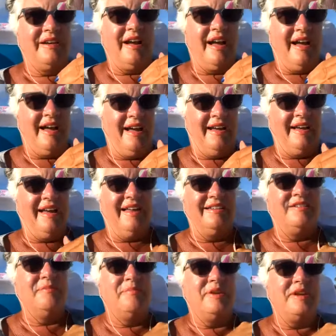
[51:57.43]
Kai, and to
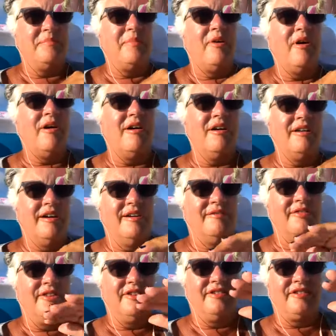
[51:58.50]
be part of
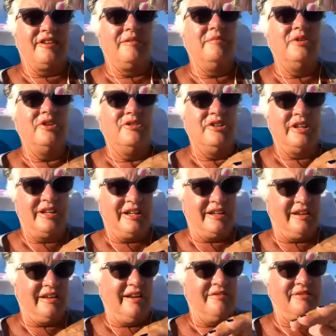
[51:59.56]
this community
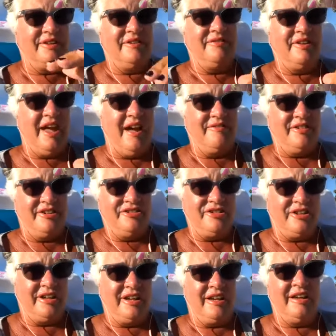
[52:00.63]
of Live
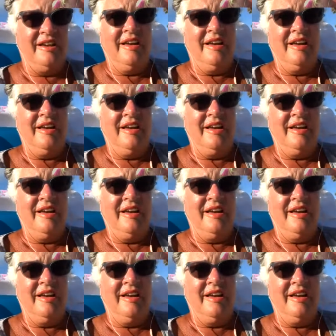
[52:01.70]
Lavishly,